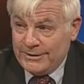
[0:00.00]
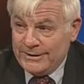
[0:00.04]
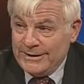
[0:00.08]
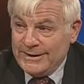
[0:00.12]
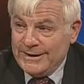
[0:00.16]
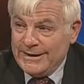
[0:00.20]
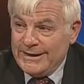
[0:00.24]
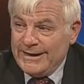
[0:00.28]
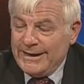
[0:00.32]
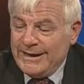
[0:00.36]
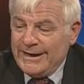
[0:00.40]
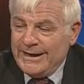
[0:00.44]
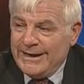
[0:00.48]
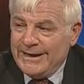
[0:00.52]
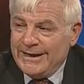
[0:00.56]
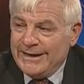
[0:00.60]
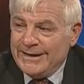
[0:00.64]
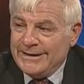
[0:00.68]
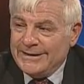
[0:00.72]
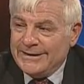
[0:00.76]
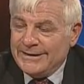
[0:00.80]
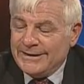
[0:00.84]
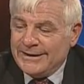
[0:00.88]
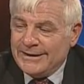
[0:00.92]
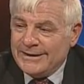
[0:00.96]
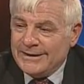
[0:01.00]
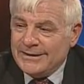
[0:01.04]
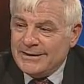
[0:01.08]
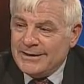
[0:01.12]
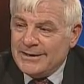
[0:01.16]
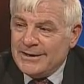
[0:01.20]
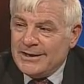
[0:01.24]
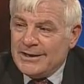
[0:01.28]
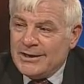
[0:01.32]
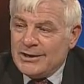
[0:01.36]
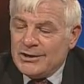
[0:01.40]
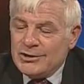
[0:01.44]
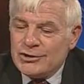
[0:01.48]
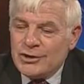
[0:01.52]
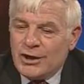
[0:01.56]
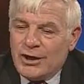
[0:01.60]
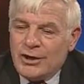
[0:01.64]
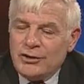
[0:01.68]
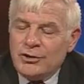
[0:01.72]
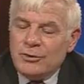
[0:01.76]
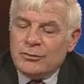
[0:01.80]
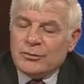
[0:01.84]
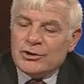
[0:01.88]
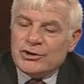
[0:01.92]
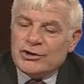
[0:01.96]
Right. And uh,
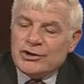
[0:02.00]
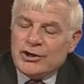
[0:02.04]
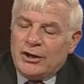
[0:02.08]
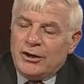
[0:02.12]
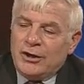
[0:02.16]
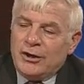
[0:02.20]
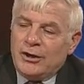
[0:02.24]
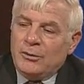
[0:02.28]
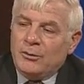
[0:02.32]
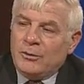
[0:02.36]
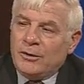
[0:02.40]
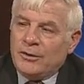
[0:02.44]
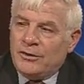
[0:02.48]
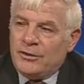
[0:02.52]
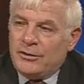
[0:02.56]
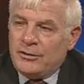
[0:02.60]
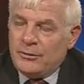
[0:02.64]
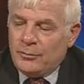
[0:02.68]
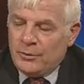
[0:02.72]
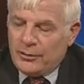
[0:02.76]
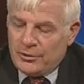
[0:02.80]
John, you were sharing with,